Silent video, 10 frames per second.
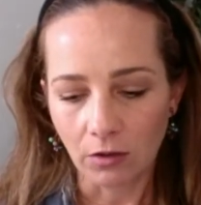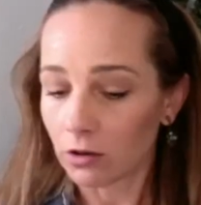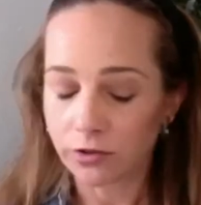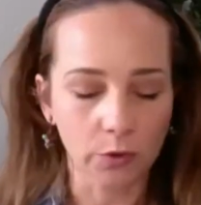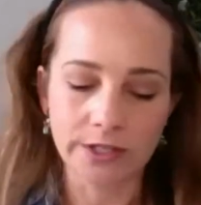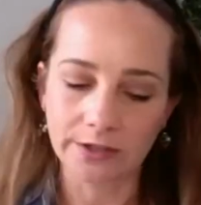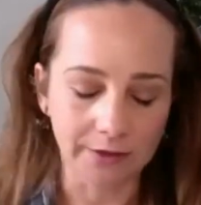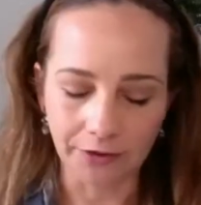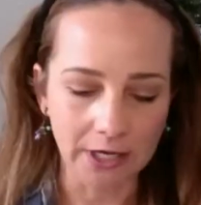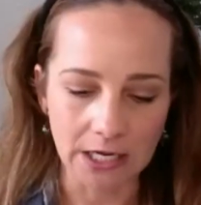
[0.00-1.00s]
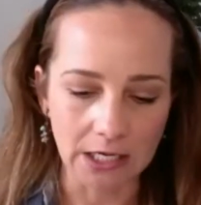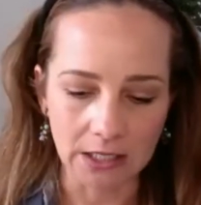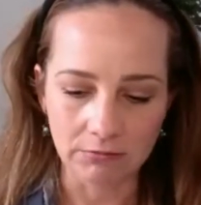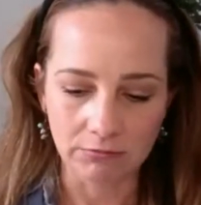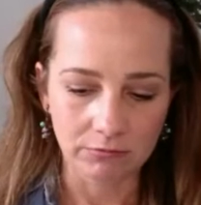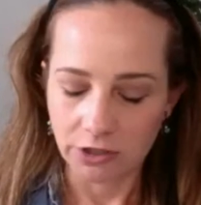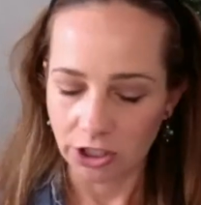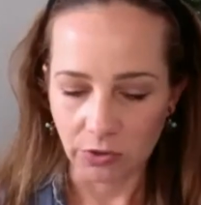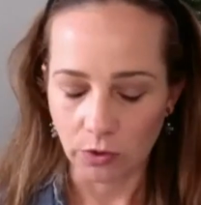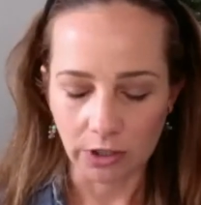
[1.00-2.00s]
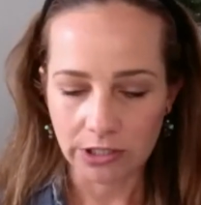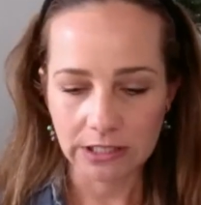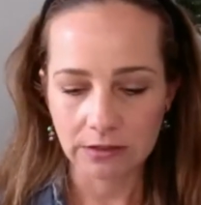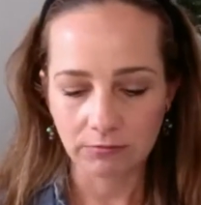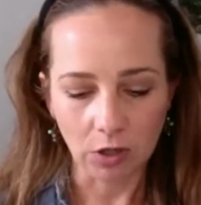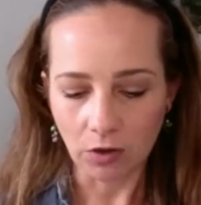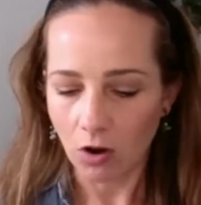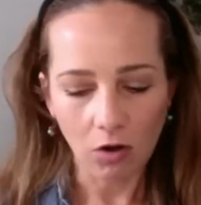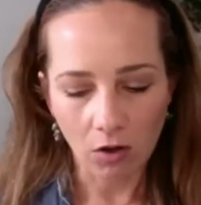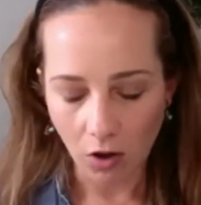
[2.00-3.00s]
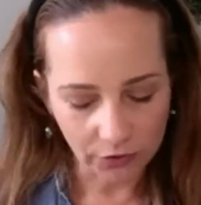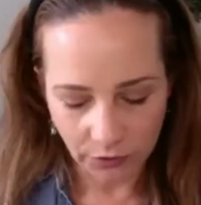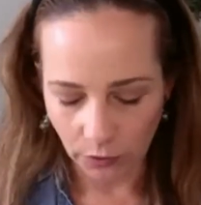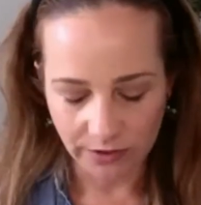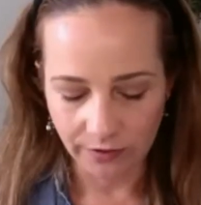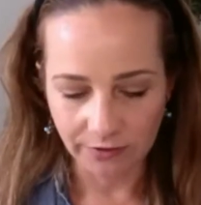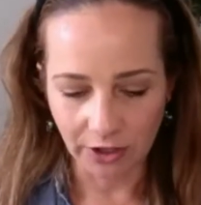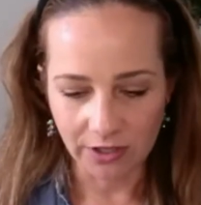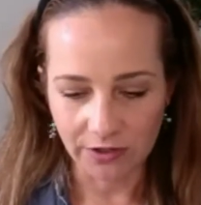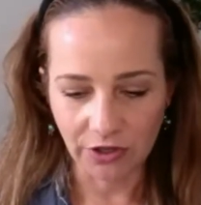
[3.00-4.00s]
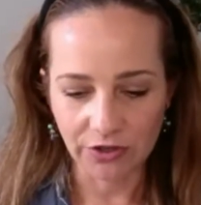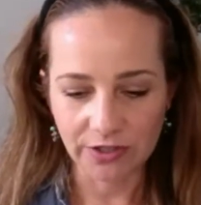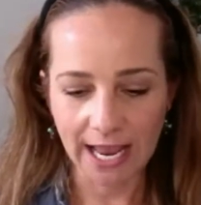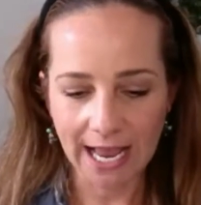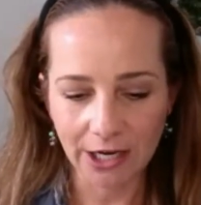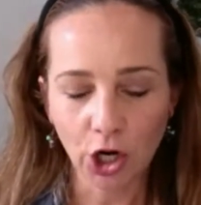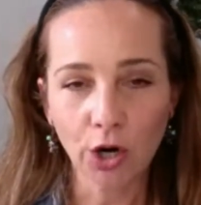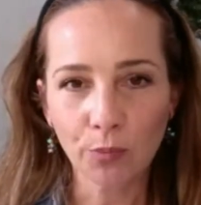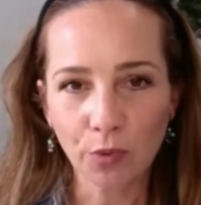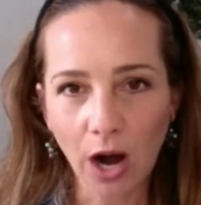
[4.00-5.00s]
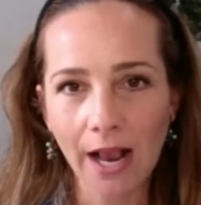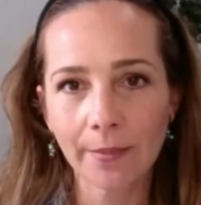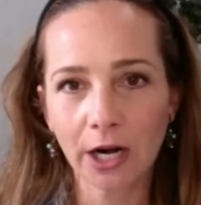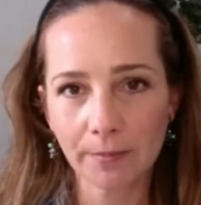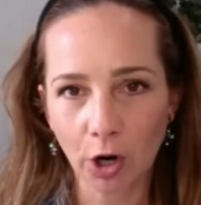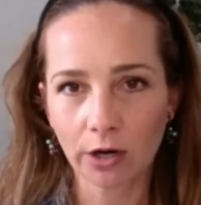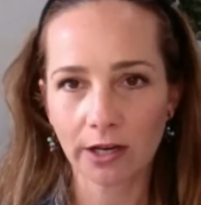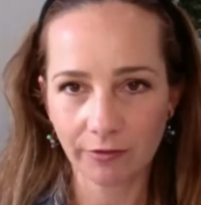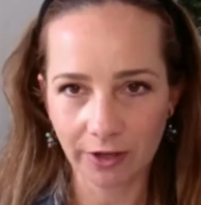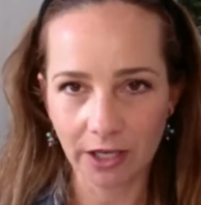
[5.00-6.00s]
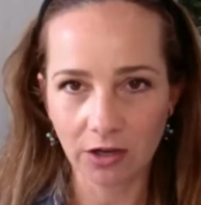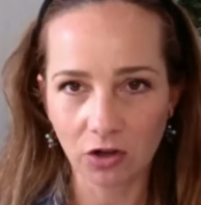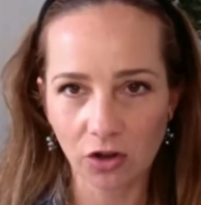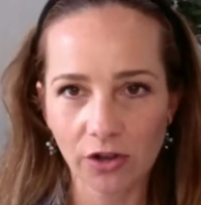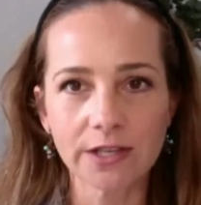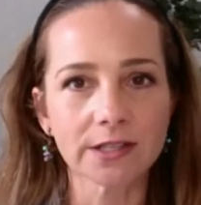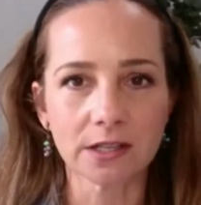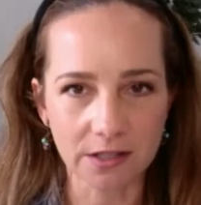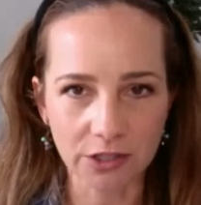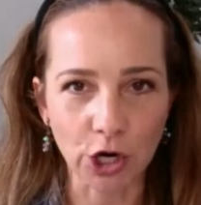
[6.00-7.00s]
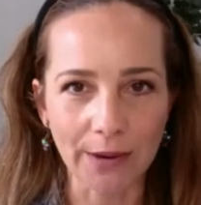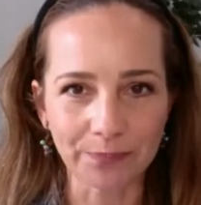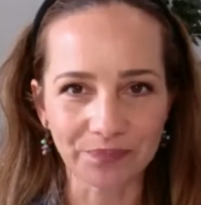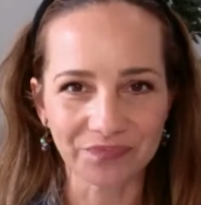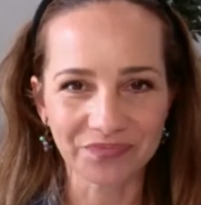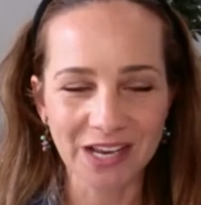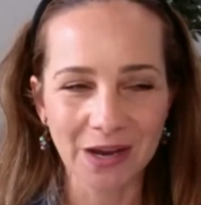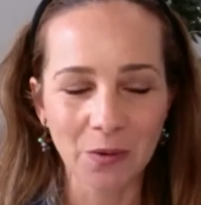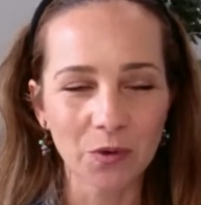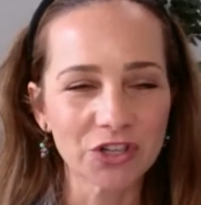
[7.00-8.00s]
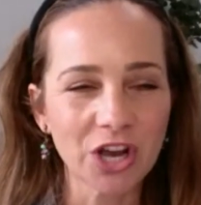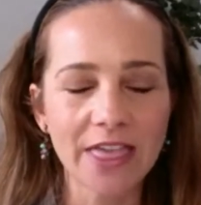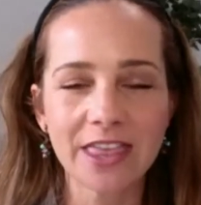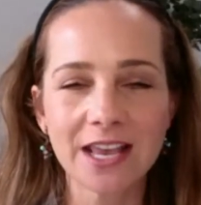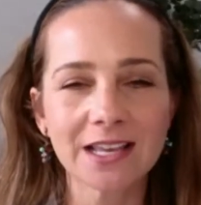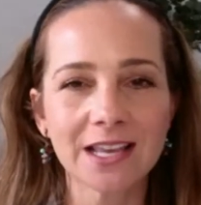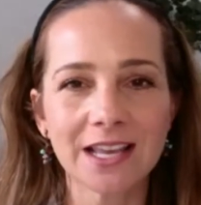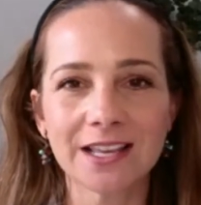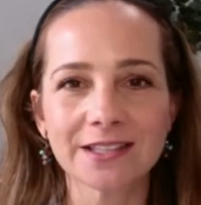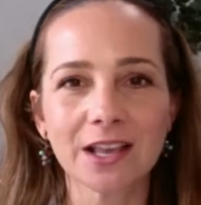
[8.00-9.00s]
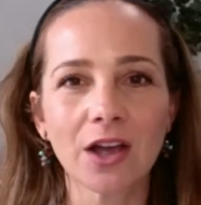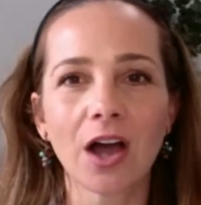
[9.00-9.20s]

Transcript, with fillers: all sorts of different eating disorders, all, all sorts of different concerns. And her primary marketing vehicle is Instagram, which I think is